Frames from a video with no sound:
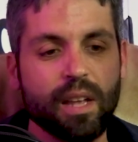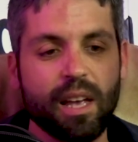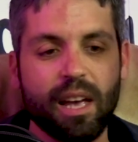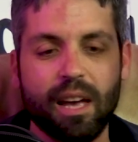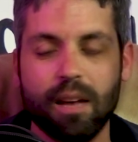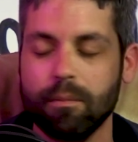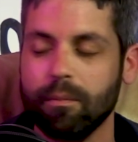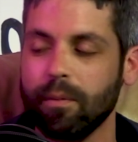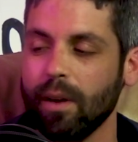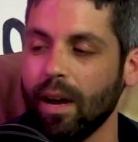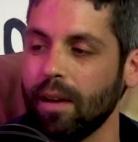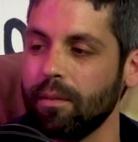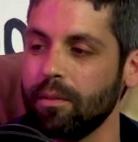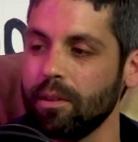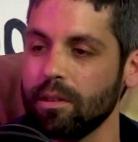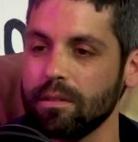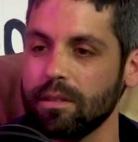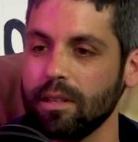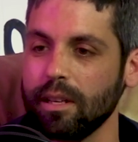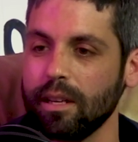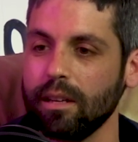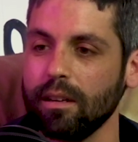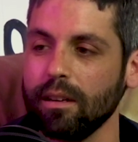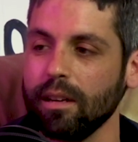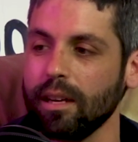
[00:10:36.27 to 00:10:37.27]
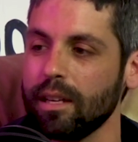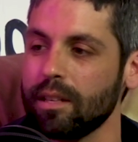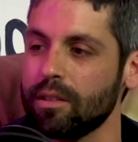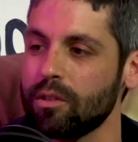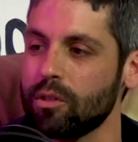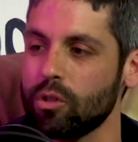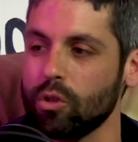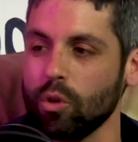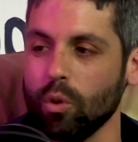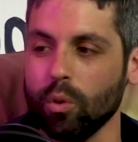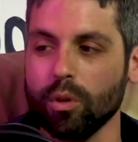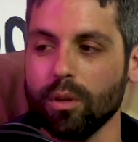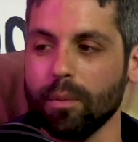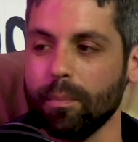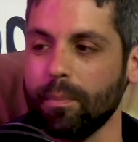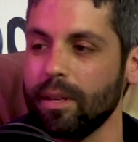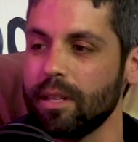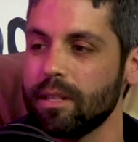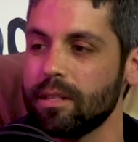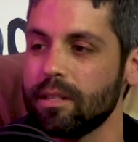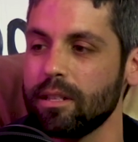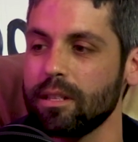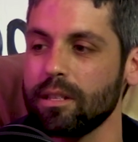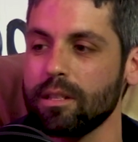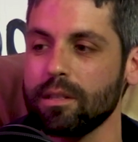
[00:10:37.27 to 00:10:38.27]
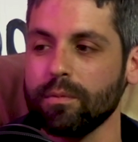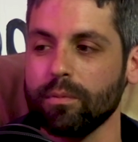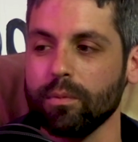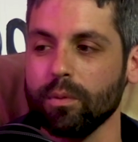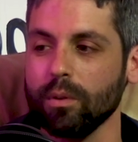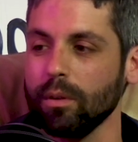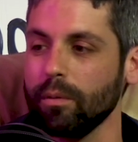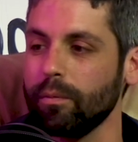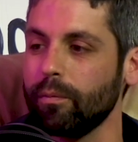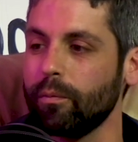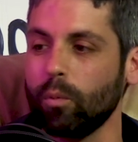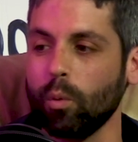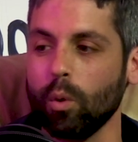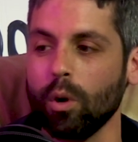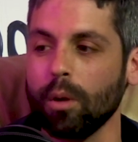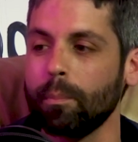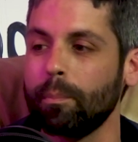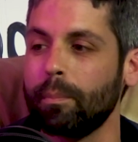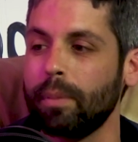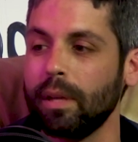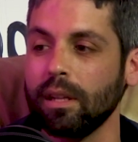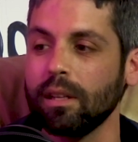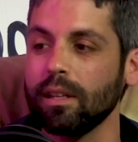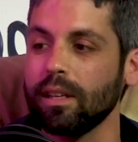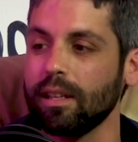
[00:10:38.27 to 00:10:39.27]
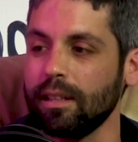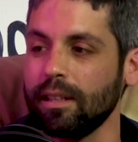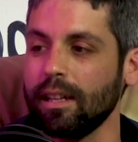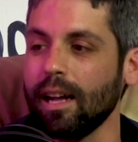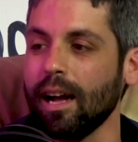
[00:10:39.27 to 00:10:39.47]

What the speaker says: And 5 years later, I sold the business for $4 billion.